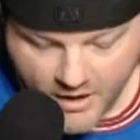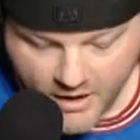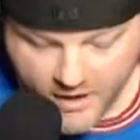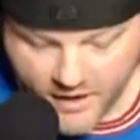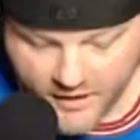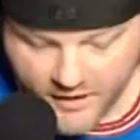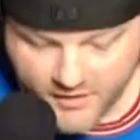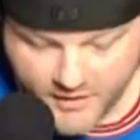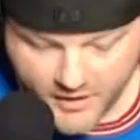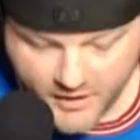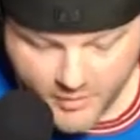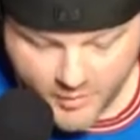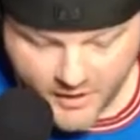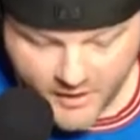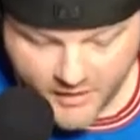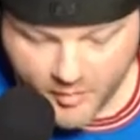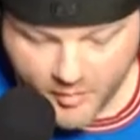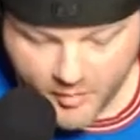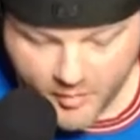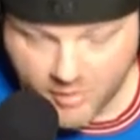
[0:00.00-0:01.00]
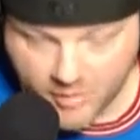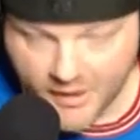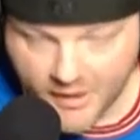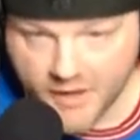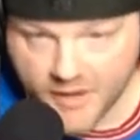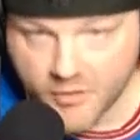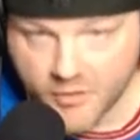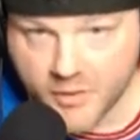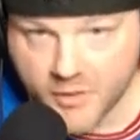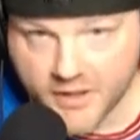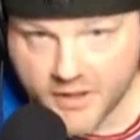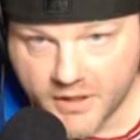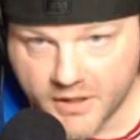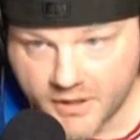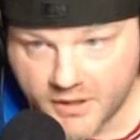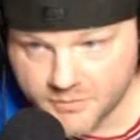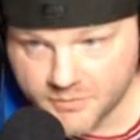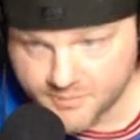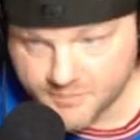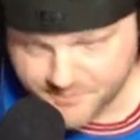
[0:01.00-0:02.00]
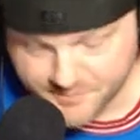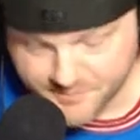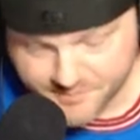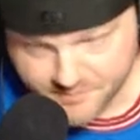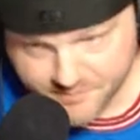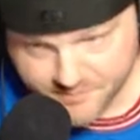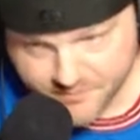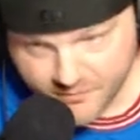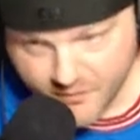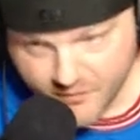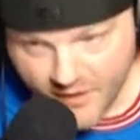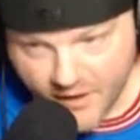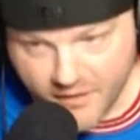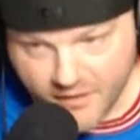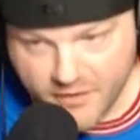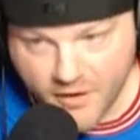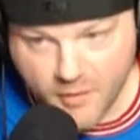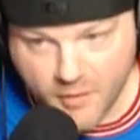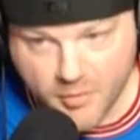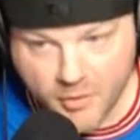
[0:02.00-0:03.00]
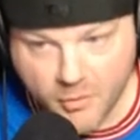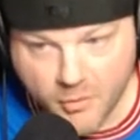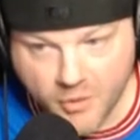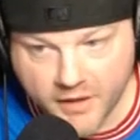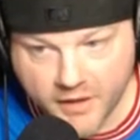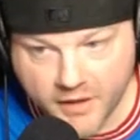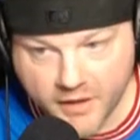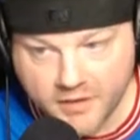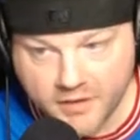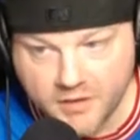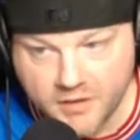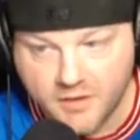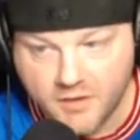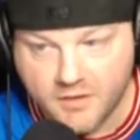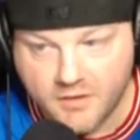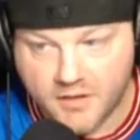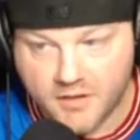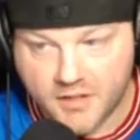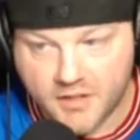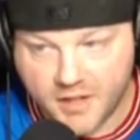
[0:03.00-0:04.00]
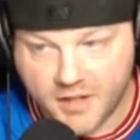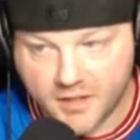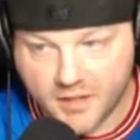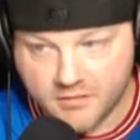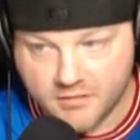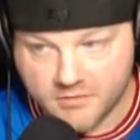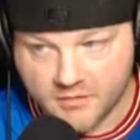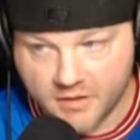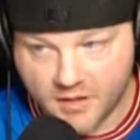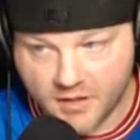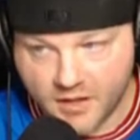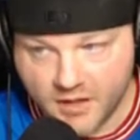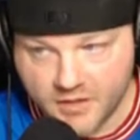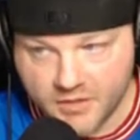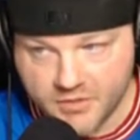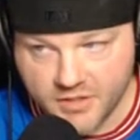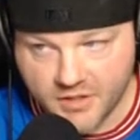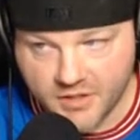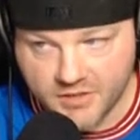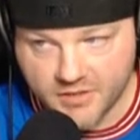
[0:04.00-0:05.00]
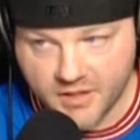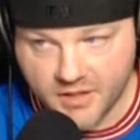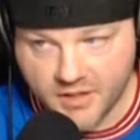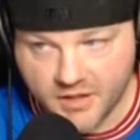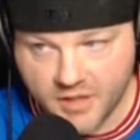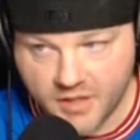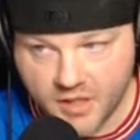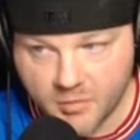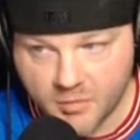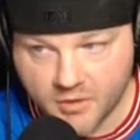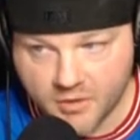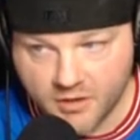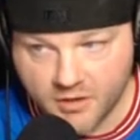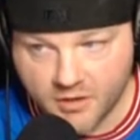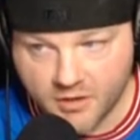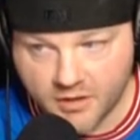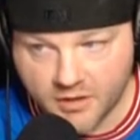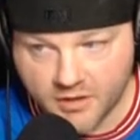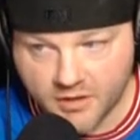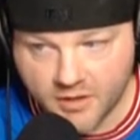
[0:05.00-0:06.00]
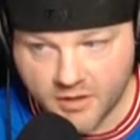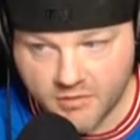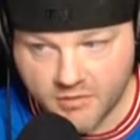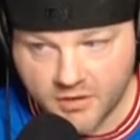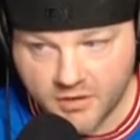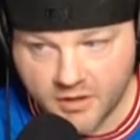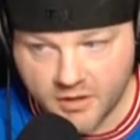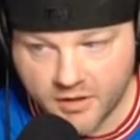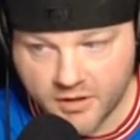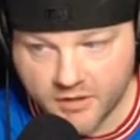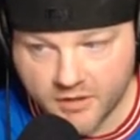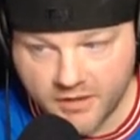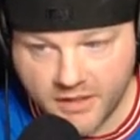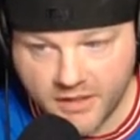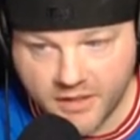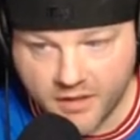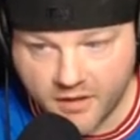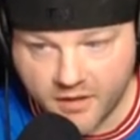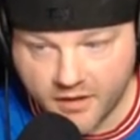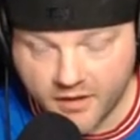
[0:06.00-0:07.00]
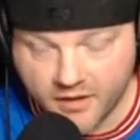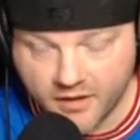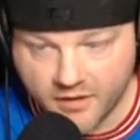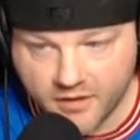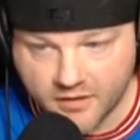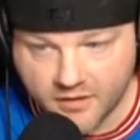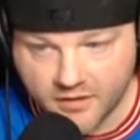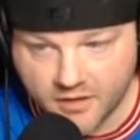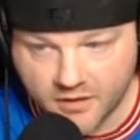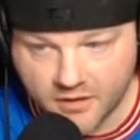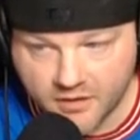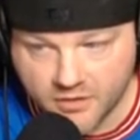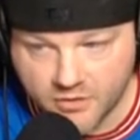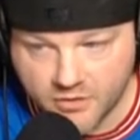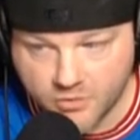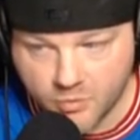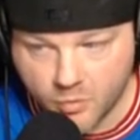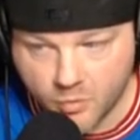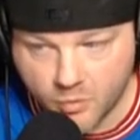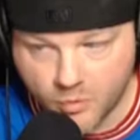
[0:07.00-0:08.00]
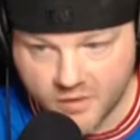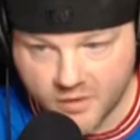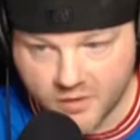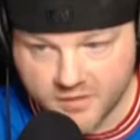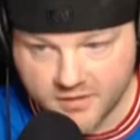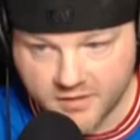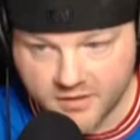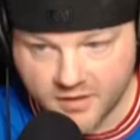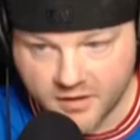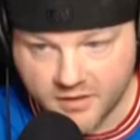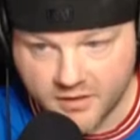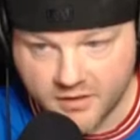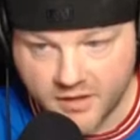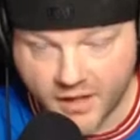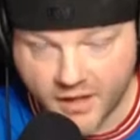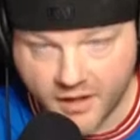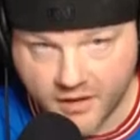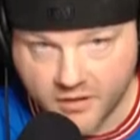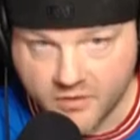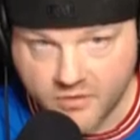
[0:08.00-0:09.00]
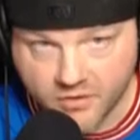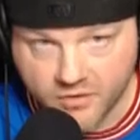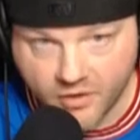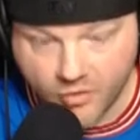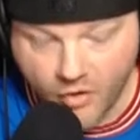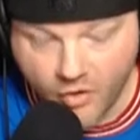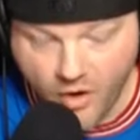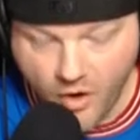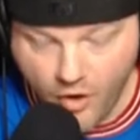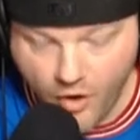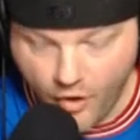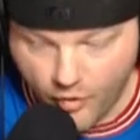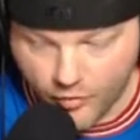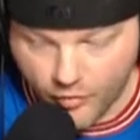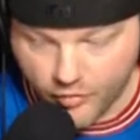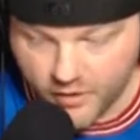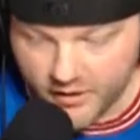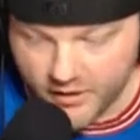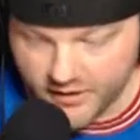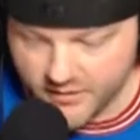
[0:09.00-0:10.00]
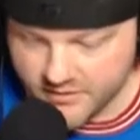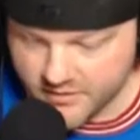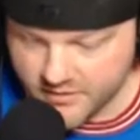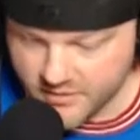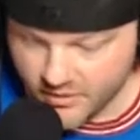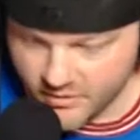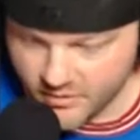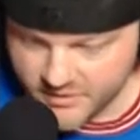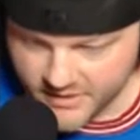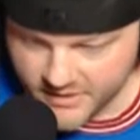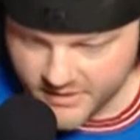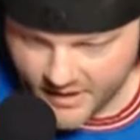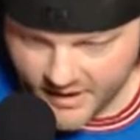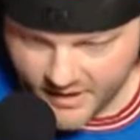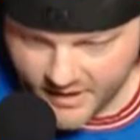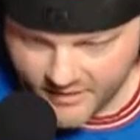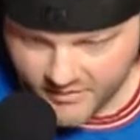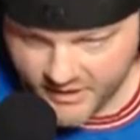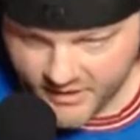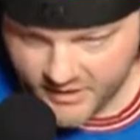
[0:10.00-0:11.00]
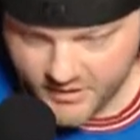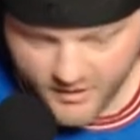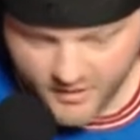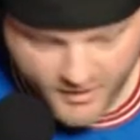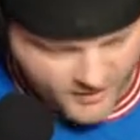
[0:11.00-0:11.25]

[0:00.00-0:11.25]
And then we have a Black Widow #1. Again, J. Scott Campbell on cover art, Nia on colors once again. So really stoked to have it.